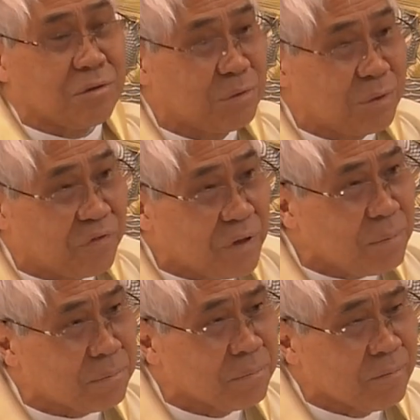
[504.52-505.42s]
do with
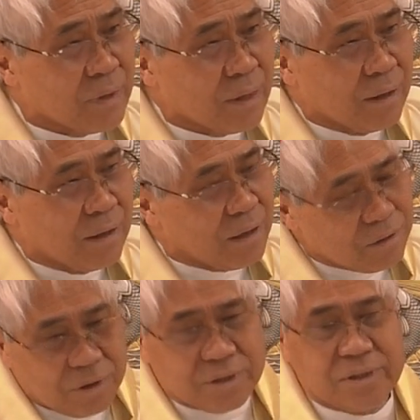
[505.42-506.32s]
him."
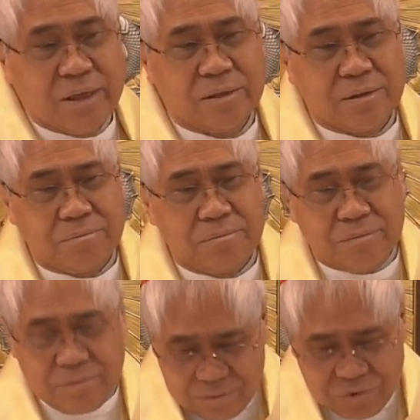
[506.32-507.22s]
And God said,
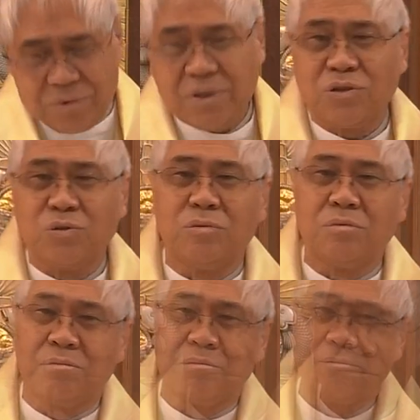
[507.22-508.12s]
"You just do.
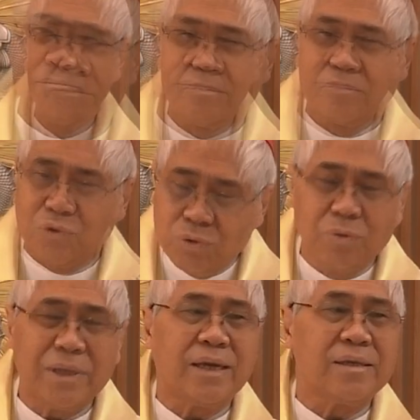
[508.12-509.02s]
Do
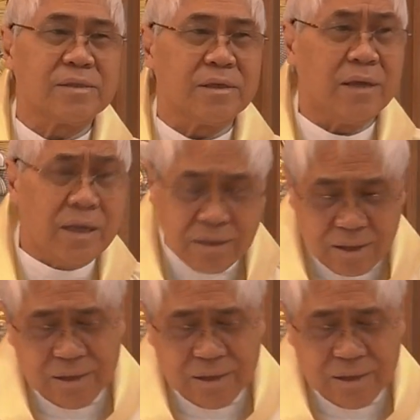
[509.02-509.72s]
what I say." And